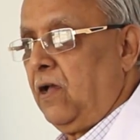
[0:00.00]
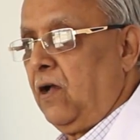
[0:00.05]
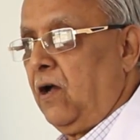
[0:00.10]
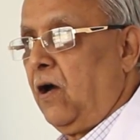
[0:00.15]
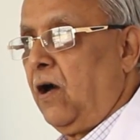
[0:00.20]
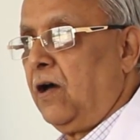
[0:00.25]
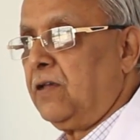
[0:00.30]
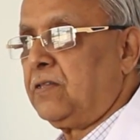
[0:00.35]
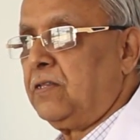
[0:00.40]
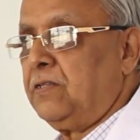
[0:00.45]

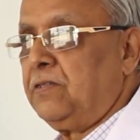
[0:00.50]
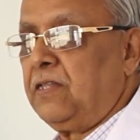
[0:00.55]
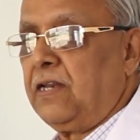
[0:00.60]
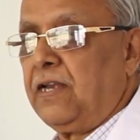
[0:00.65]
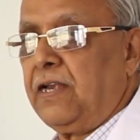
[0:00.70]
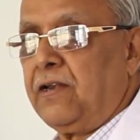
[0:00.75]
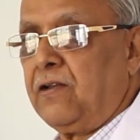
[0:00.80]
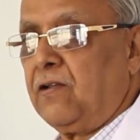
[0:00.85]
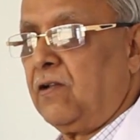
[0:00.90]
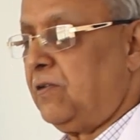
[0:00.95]
ask the
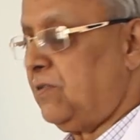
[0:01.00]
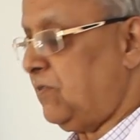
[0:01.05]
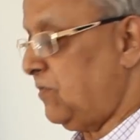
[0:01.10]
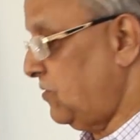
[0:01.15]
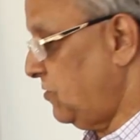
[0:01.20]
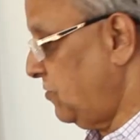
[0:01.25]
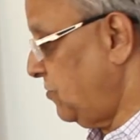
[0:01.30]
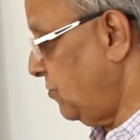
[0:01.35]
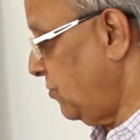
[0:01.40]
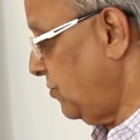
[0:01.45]
radiologist
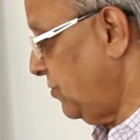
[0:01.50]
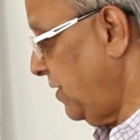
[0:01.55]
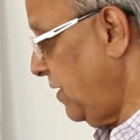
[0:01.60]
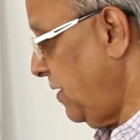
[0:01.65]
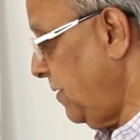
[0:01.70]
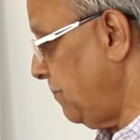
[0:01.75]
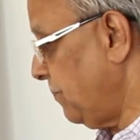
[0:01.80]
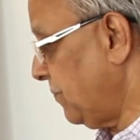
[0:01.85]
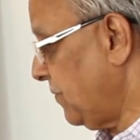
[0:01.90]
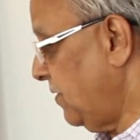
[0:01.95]
to show the
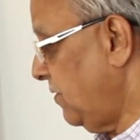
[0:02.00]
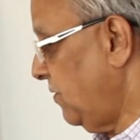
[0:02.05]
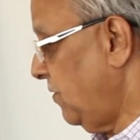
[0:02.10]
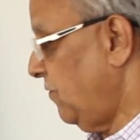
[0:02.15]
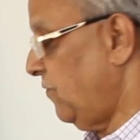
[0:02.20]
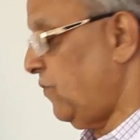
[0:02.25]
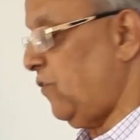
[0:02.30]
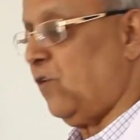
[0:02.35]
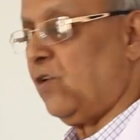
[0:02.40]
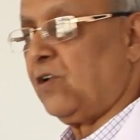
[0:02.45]

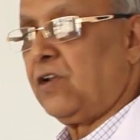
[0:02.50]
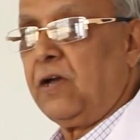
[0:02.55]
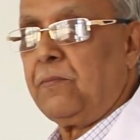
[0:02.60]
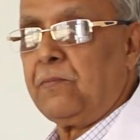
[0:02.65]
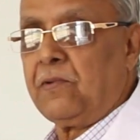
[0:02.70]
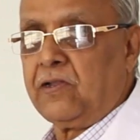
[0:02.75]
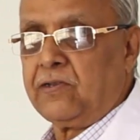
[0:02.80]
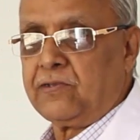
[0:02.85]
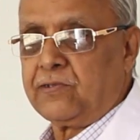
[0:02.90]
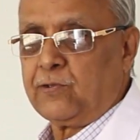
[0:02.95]
forearm
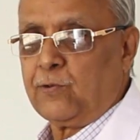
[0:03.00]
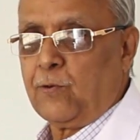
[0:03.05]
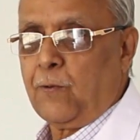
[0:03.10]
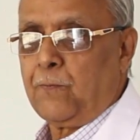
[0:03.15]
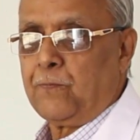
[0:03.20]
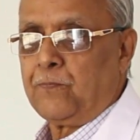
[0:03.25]
also.